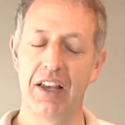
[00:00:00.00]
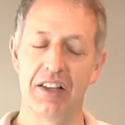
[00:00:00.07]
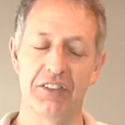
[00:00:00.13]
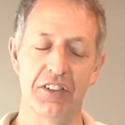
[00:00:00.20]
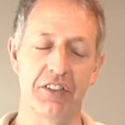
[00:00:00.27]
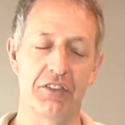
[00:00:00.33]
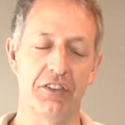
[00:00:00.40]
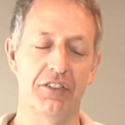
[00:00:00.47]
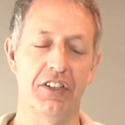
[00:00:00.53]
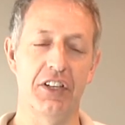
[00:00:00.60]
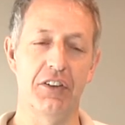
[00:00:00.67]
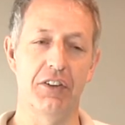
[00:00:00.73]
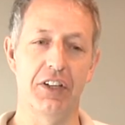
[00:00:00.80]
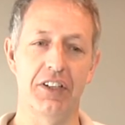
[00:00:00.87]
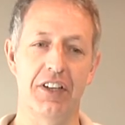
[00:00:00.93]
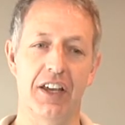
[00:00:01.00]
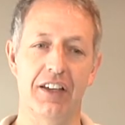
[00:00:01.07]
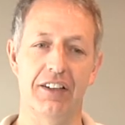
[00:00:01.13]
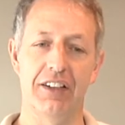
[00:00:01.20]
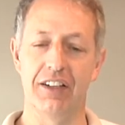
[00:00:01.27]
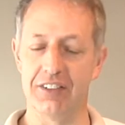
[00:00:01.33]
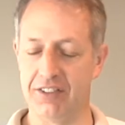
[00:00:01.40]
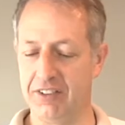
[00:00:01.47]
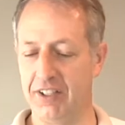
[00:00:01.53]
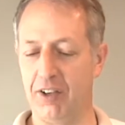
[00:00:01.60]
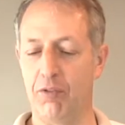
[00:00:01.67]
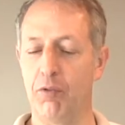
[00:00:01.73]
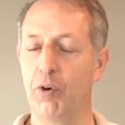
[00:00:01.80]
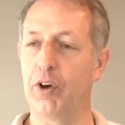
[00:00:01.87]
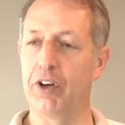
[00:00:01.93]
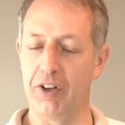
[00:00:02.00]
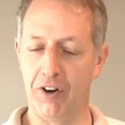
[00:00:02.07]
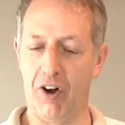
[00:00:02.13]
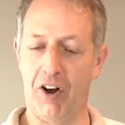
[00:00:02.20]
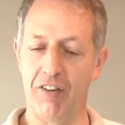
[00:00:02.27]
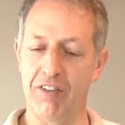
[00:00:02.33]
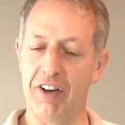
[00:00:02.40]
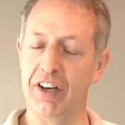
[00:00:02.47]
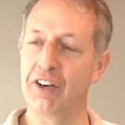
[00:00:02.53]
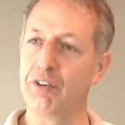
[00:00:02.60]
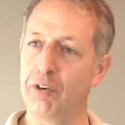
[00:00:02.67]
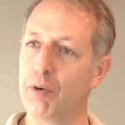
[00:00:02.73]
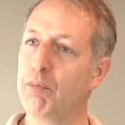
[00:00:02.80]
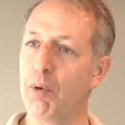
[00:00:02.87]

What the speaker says: It's interesting. You can take a little stick of wood and carve it into a